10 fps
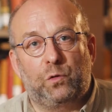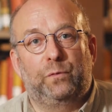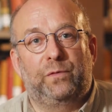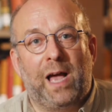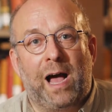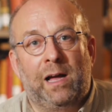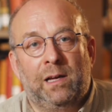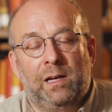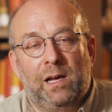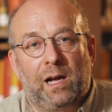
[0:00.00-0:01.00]
Torah,
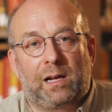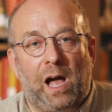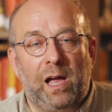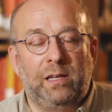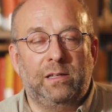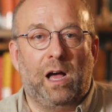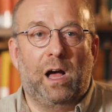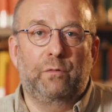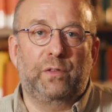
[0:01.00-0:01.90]
a kind of